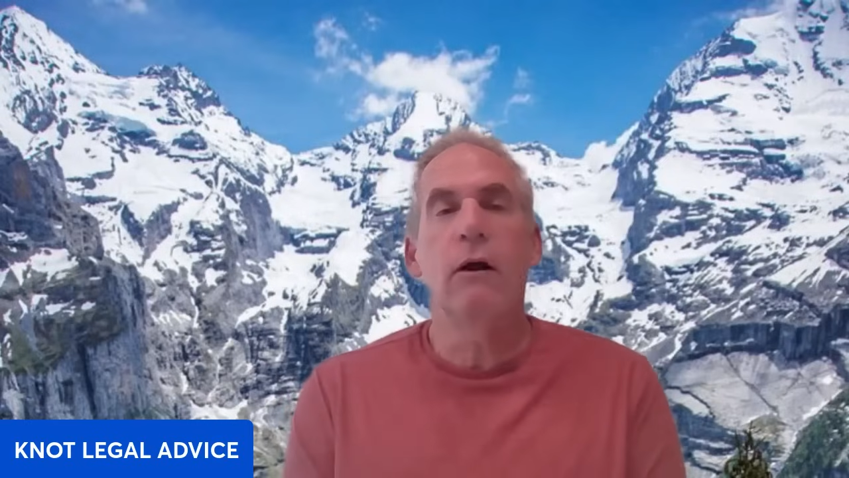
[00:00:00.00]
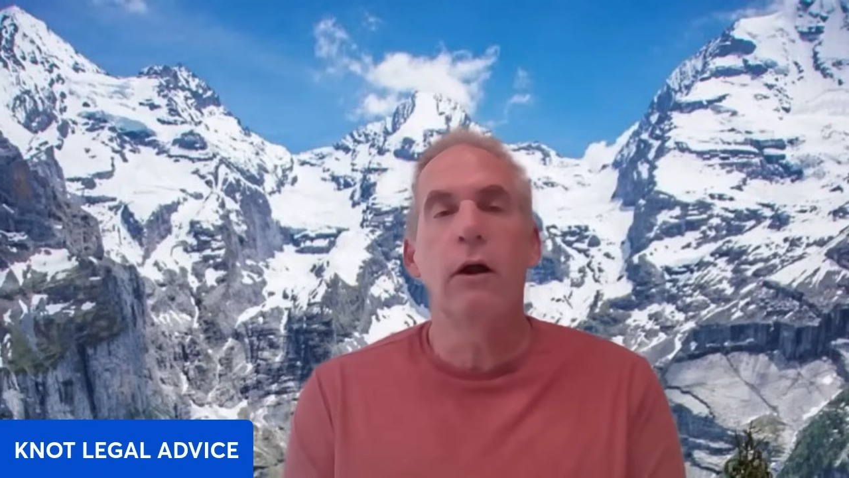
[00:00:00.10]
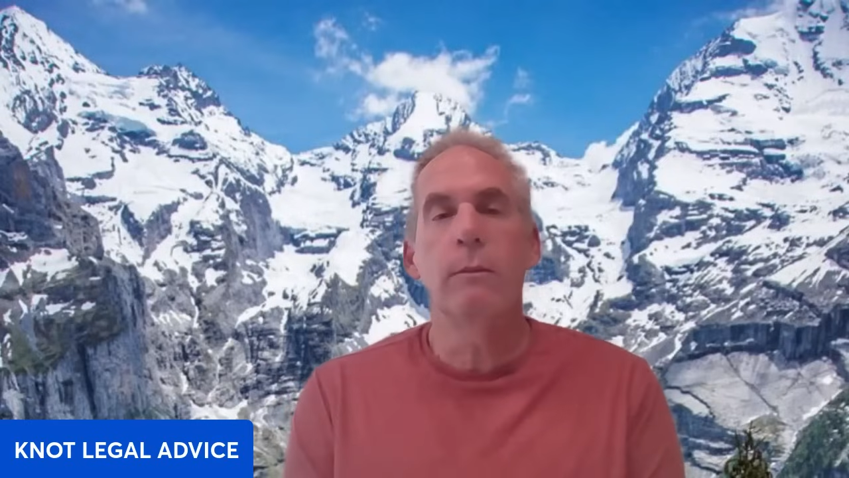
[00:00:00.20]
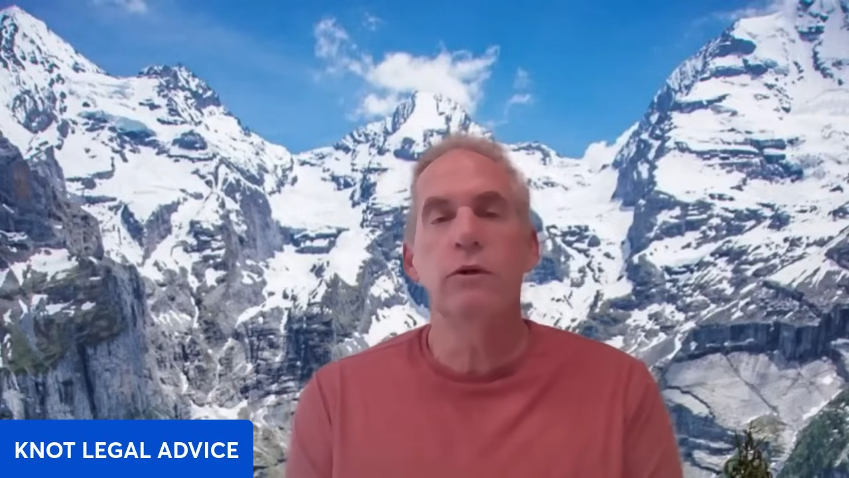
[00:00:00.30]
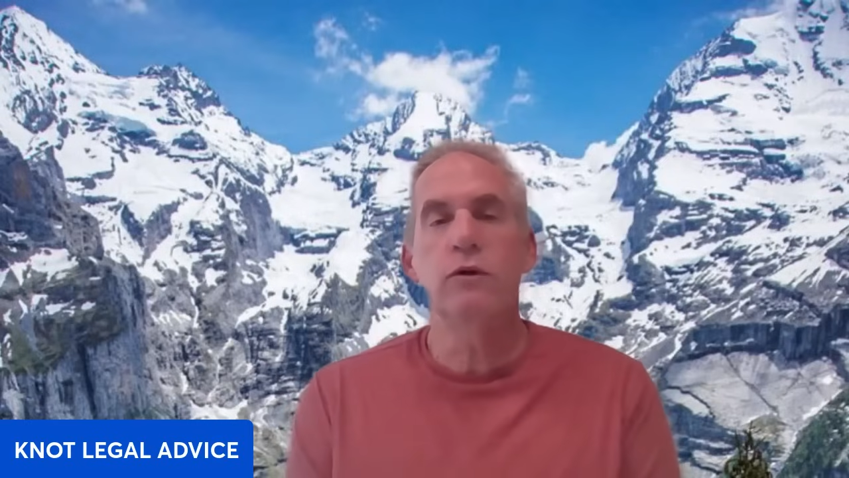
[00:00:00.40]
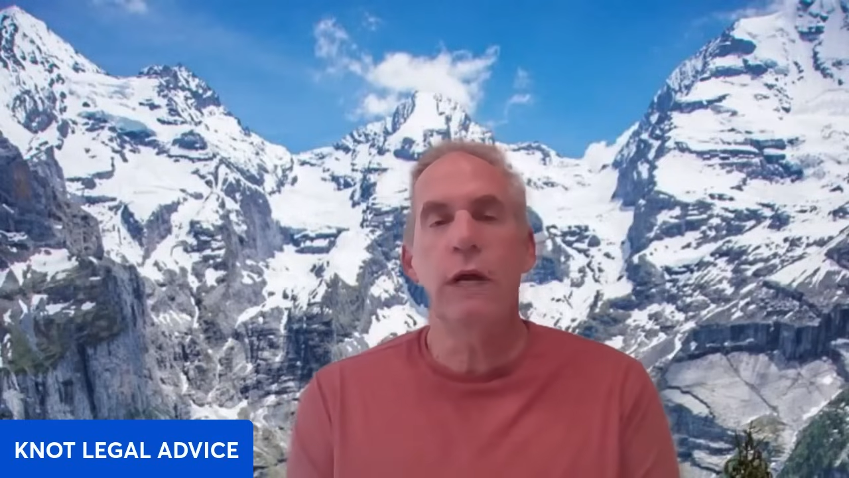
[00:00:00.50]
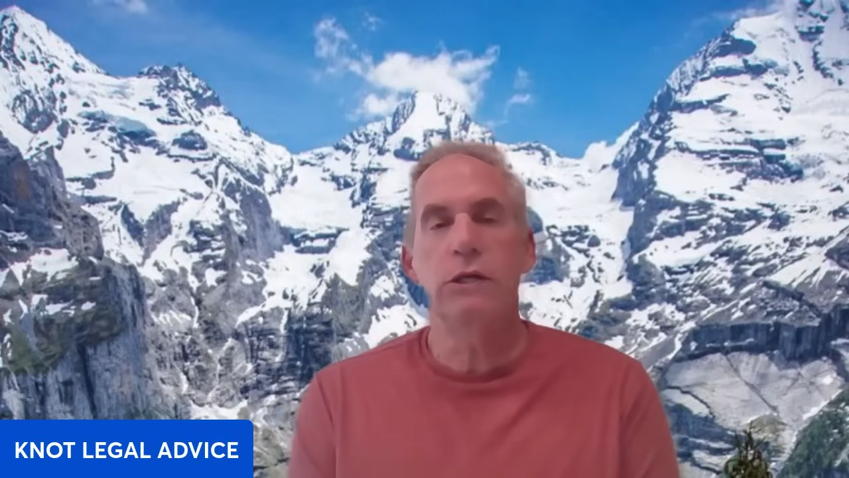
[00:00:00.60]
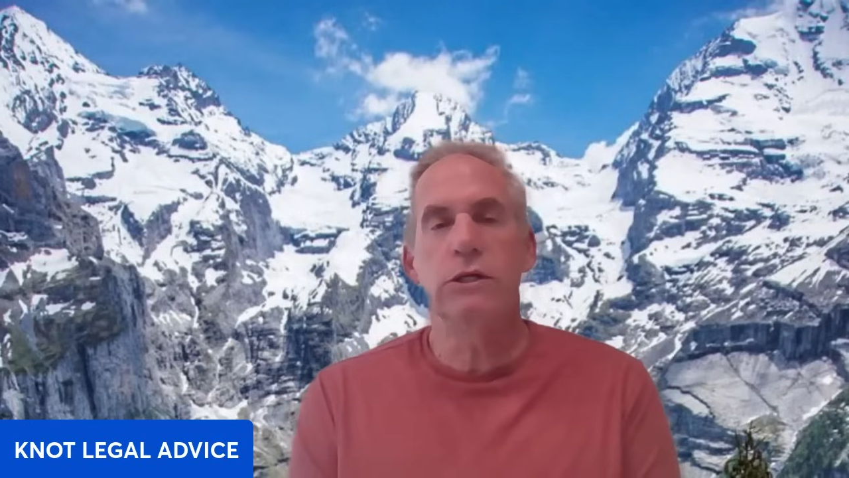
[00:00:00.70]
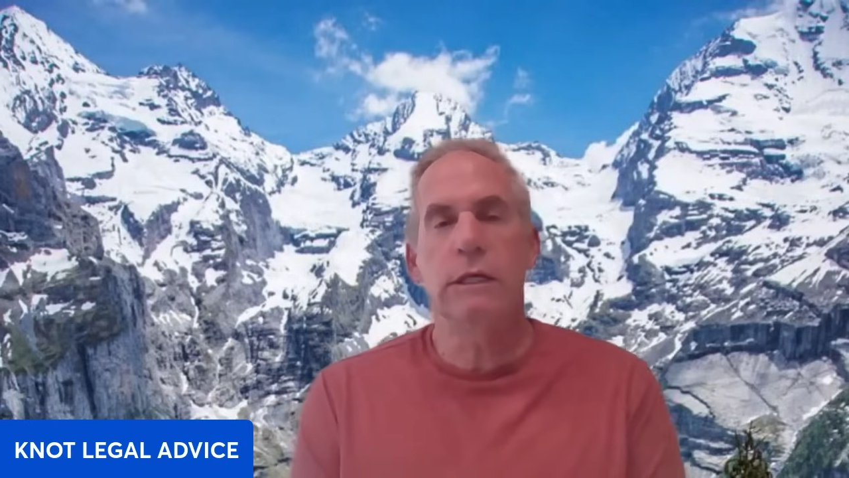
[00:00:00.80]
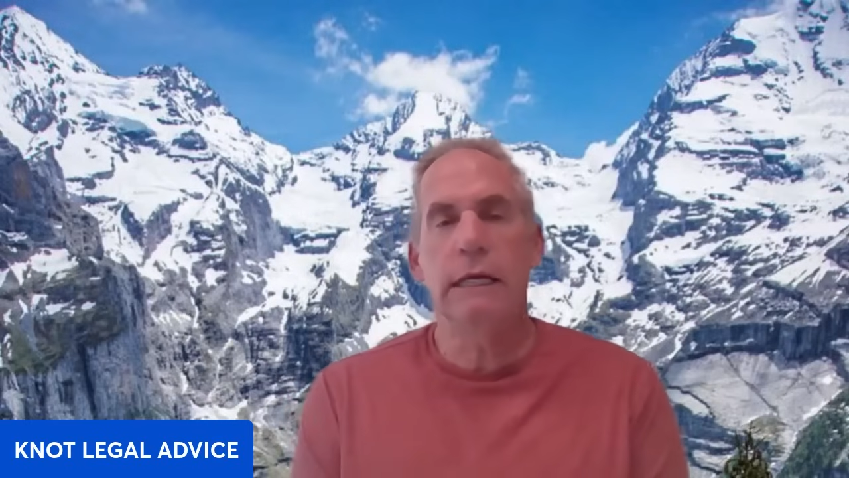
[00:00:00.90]

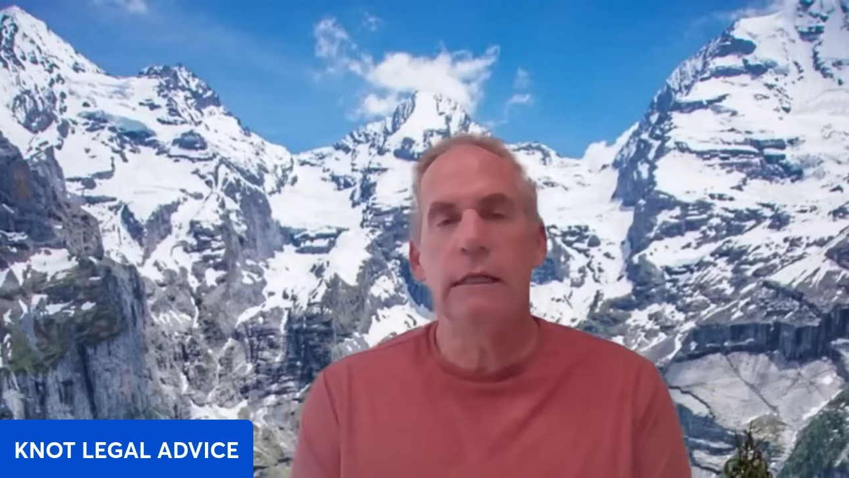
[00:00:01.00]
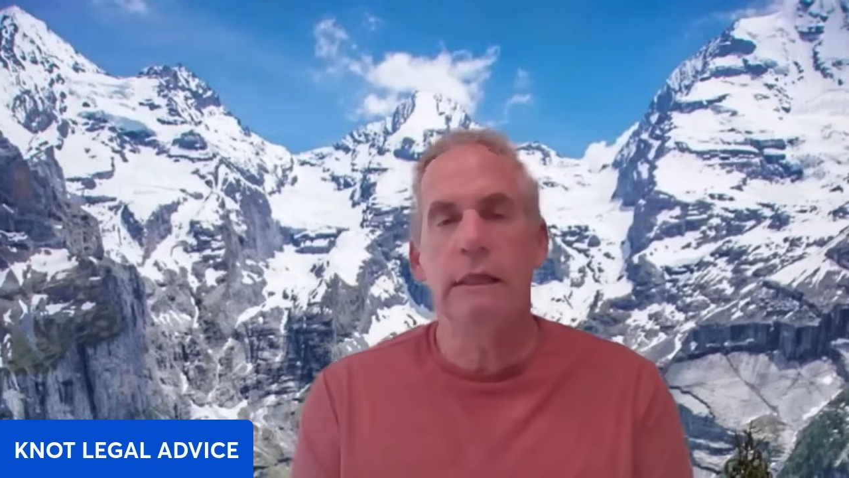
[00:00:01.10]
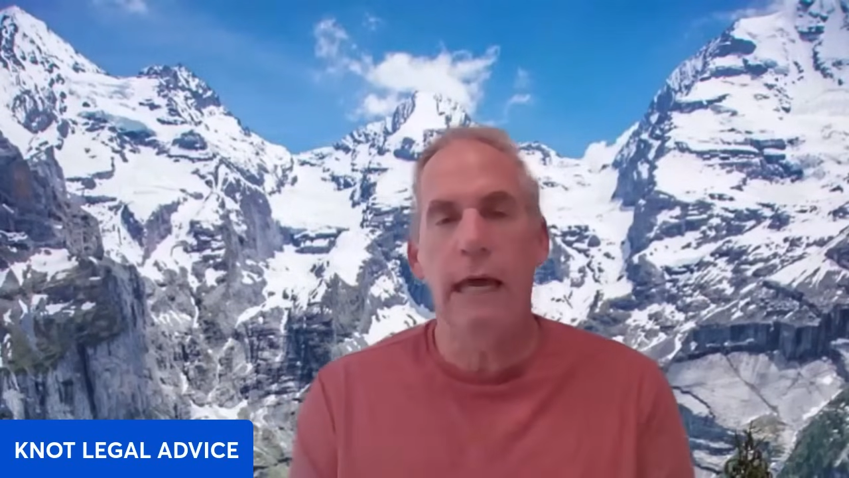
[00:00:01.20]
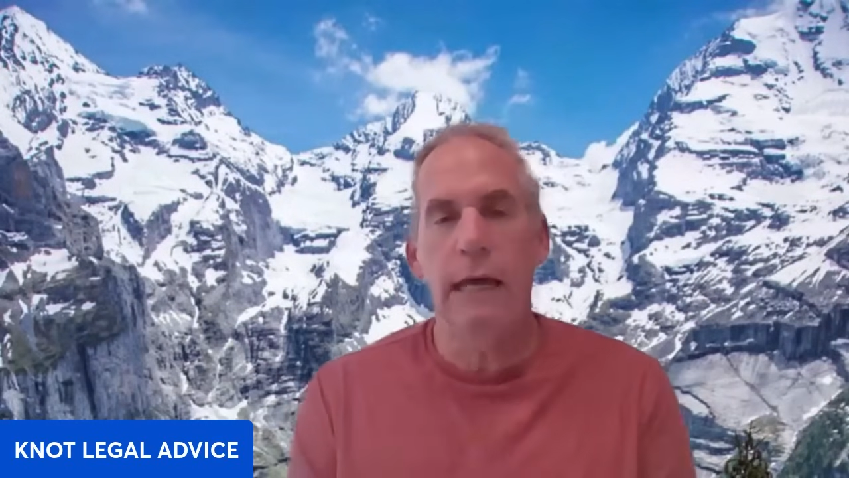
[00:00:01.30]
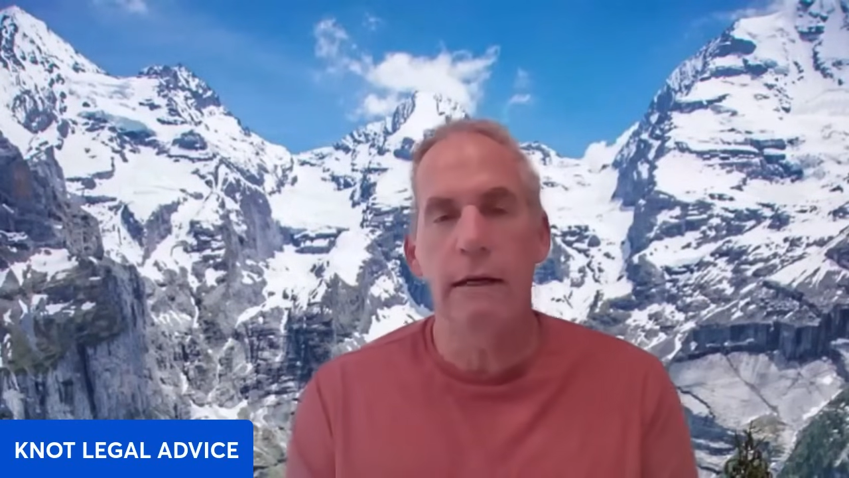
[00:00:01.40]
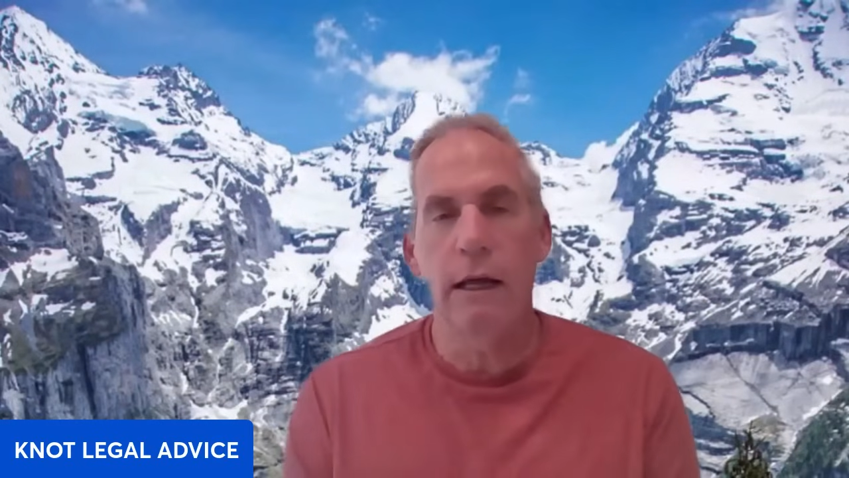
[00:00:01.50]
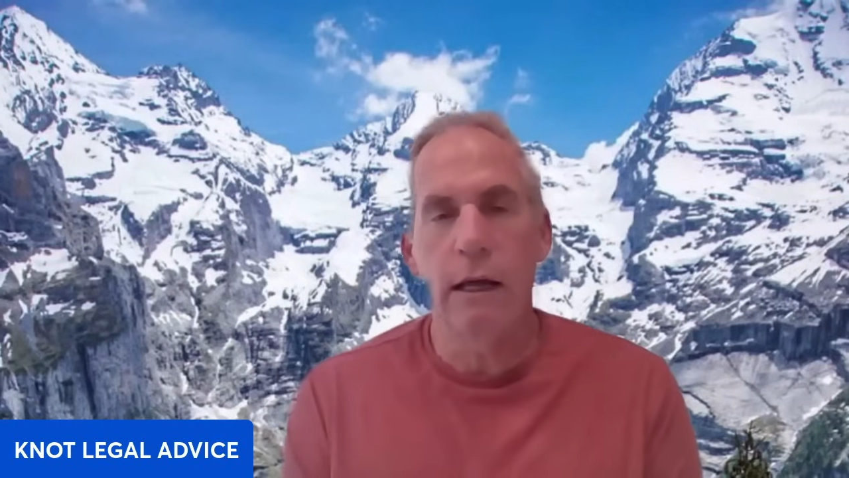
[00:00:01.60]
arbitration in that.